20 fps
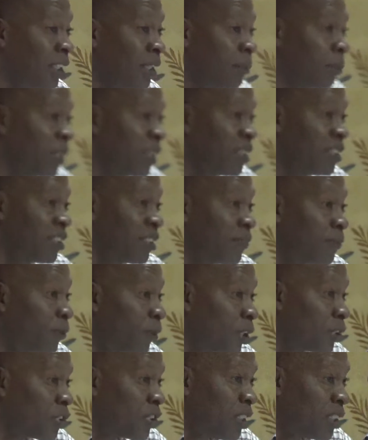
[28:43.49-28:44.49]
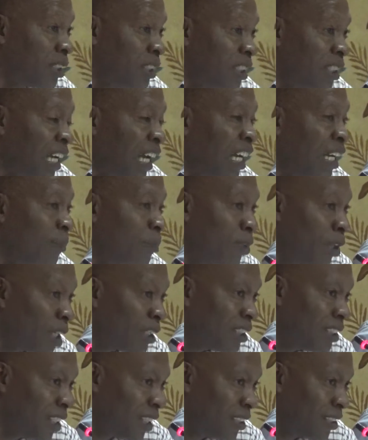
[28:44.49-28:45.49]
because unfortunately I am
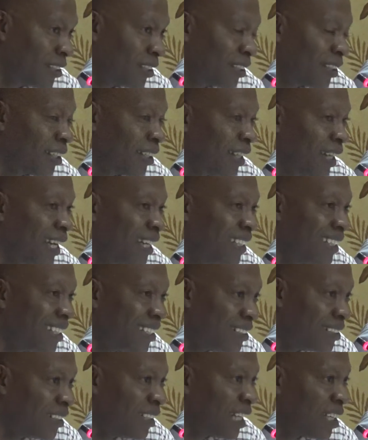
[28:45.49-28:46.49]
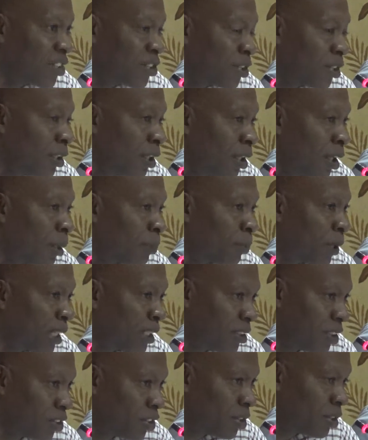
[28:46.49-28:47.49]
not yet an international law
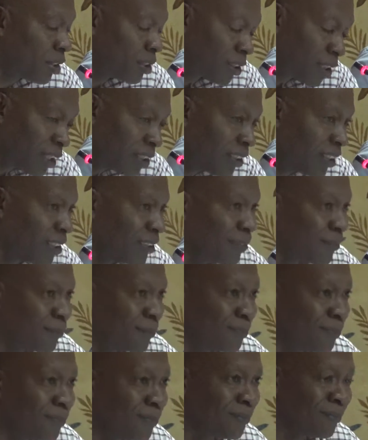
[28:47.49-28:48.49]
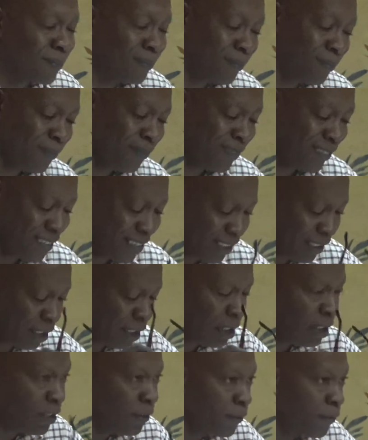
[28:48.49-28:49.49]
practitioner, not yet.
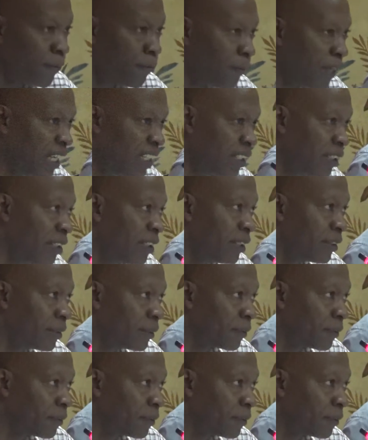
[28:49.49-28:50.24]
Finally,